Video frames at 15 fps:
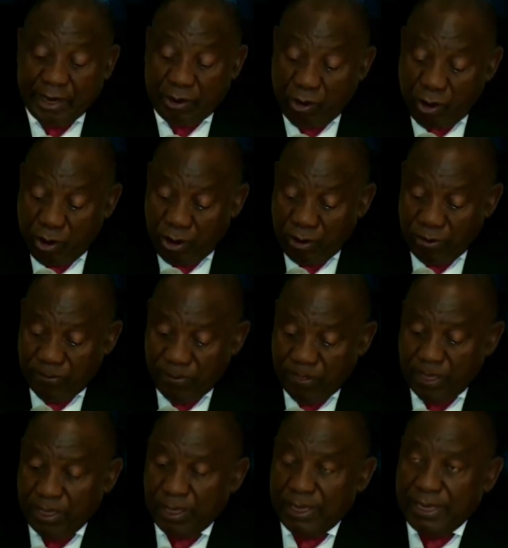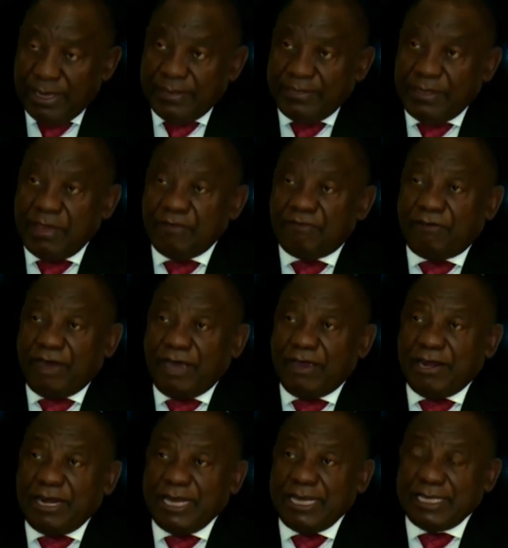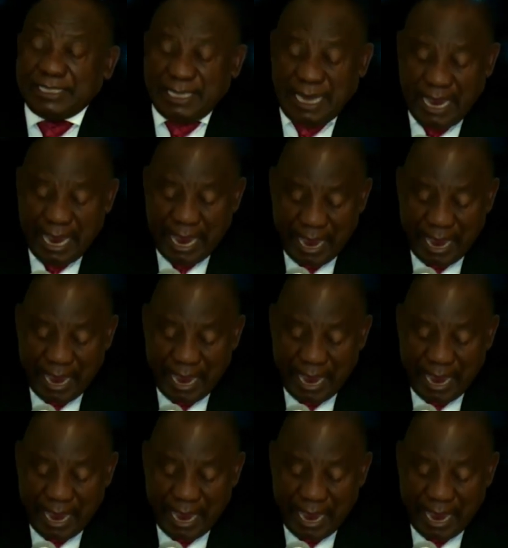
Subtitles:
are wrong. They violate